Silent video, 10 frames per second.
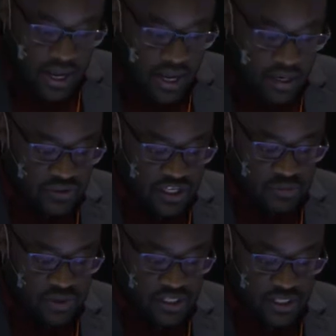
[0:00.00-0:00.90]
uh,
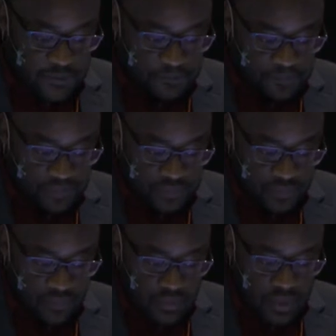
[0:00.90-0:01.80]
transmission.
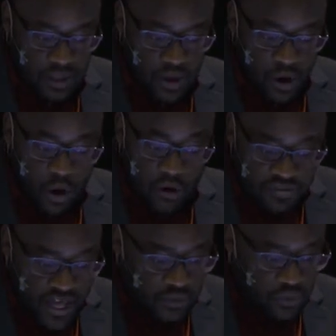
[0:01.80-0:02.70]

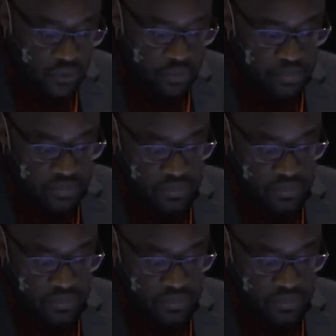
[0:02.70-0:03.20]
Of that group